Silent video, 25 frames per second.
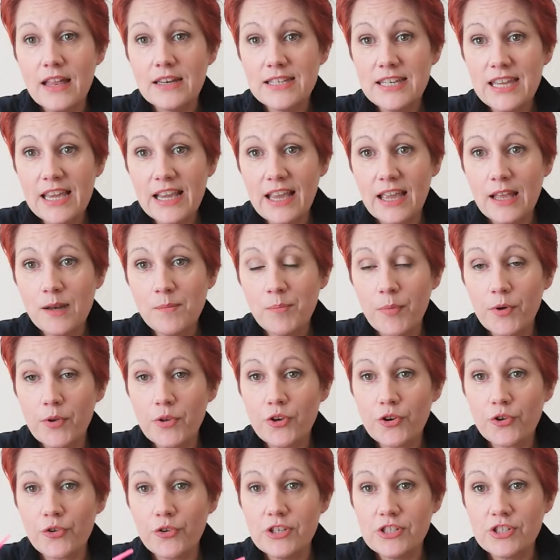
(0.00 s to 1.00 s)
take it,
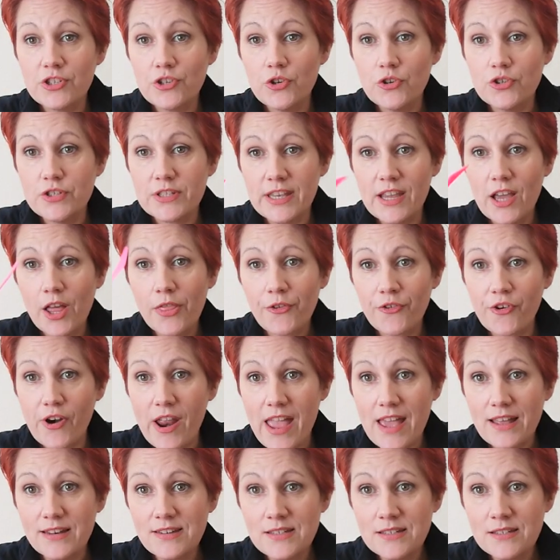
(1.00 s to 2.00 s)
but you're going to use the other
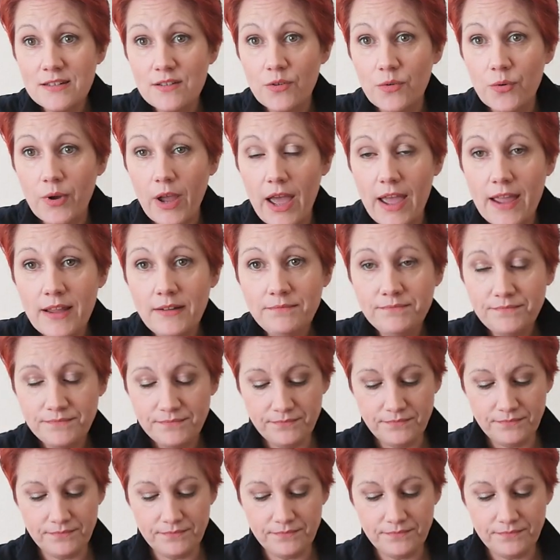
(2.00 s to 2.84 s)
end, okay?